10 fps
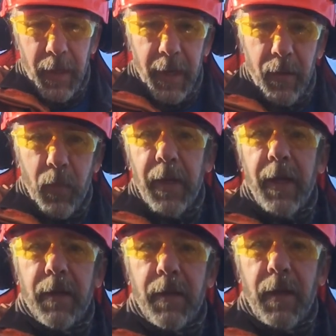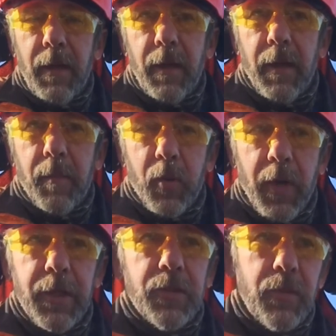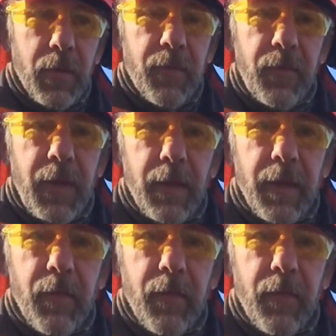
And we get the impression or the feeling